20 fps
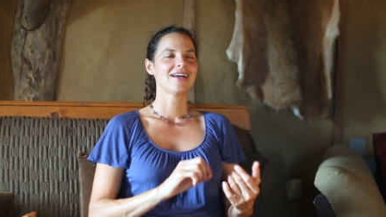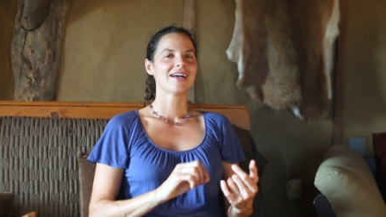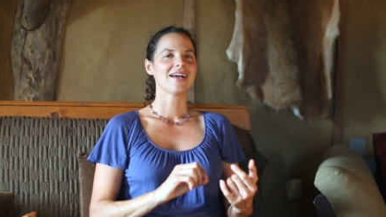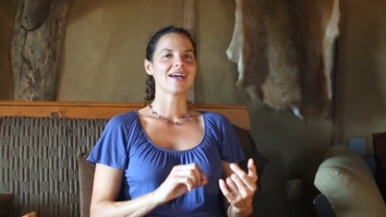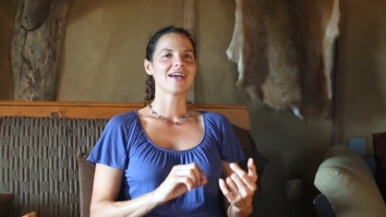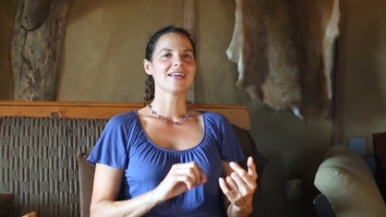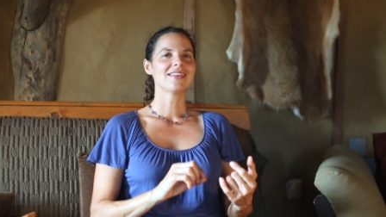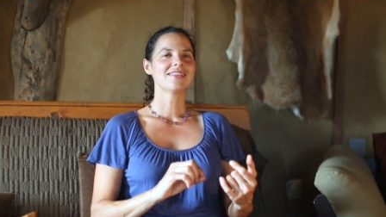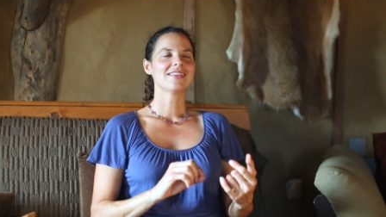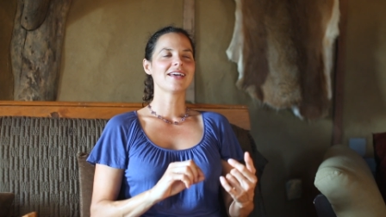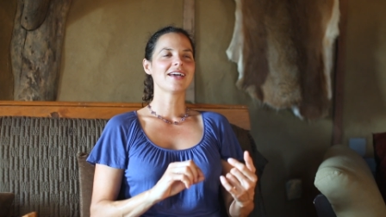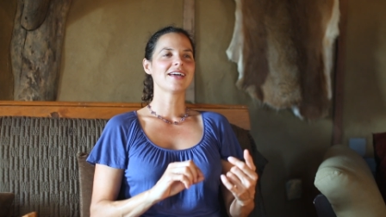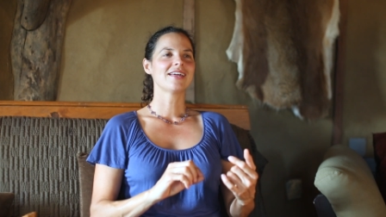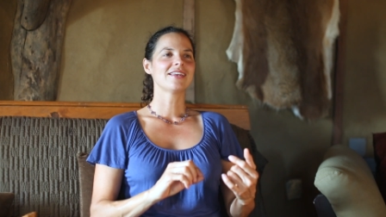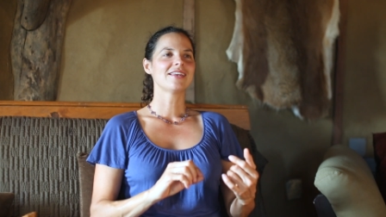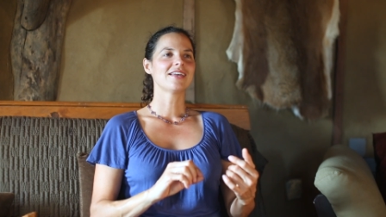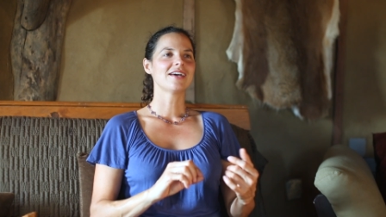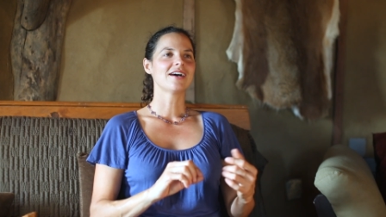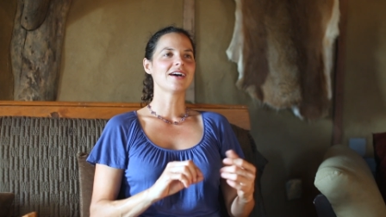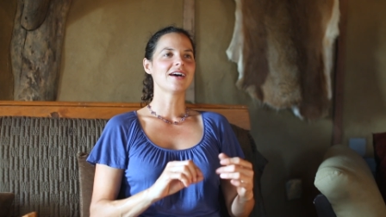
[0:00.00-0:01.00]
And
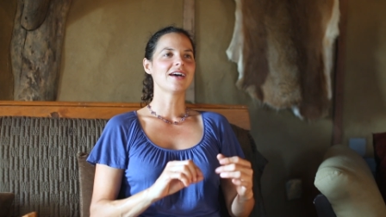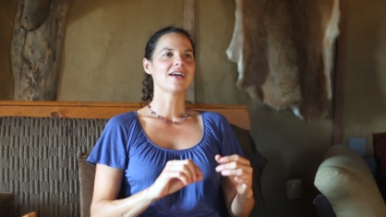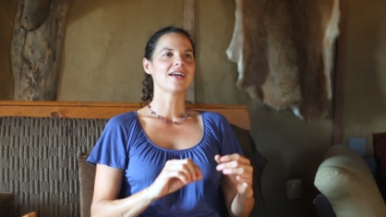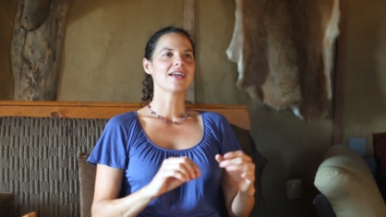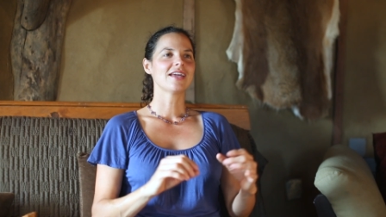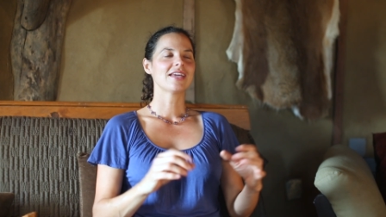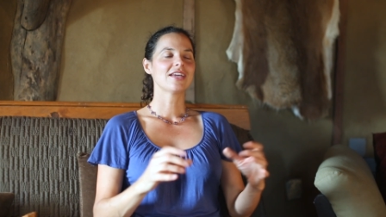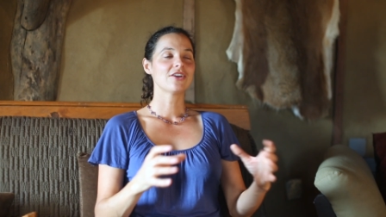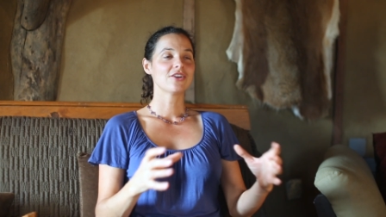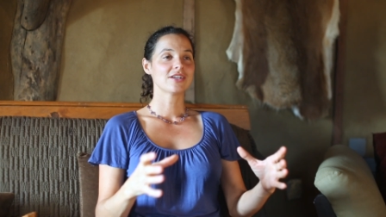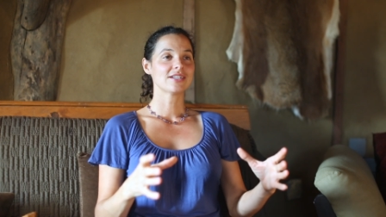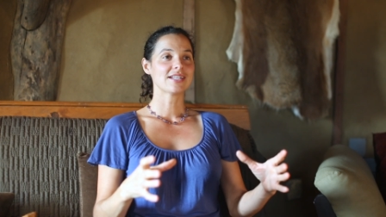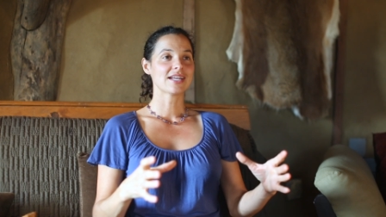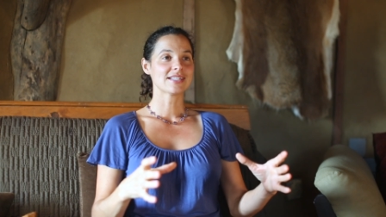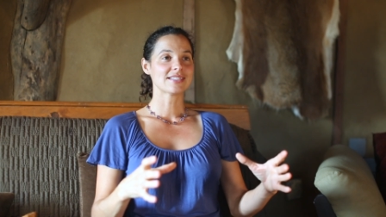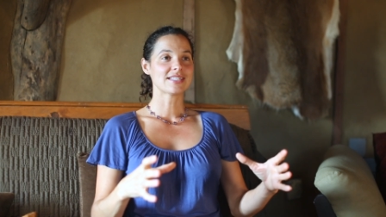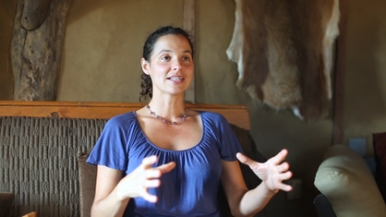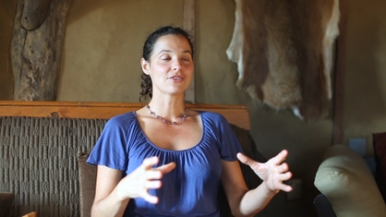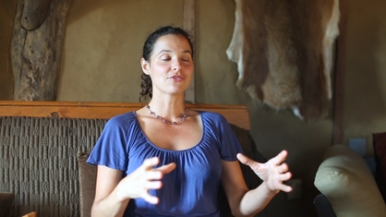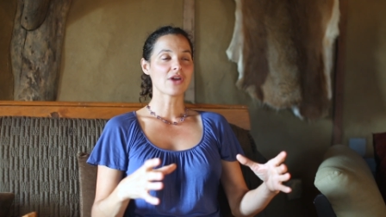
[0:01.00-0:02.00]
then here at
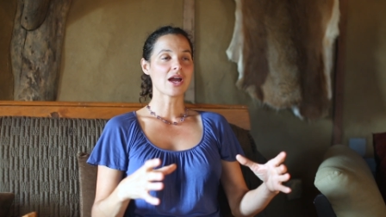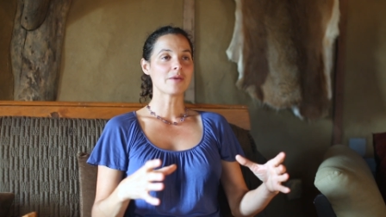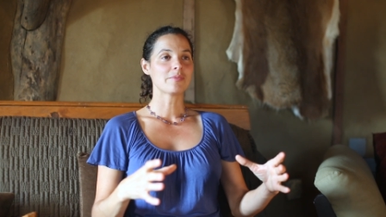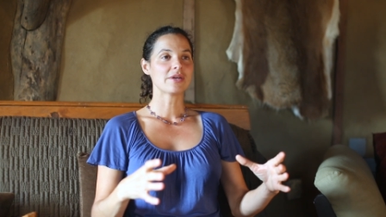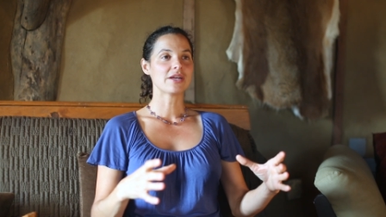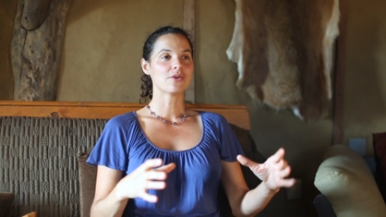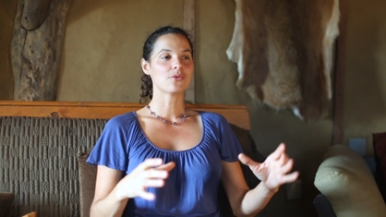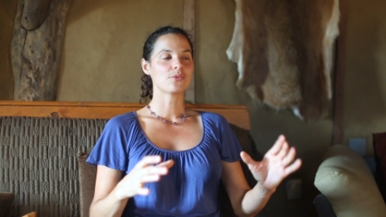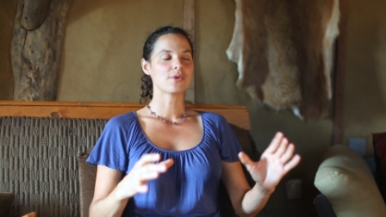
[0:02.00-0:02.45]
Dancing Rabbit,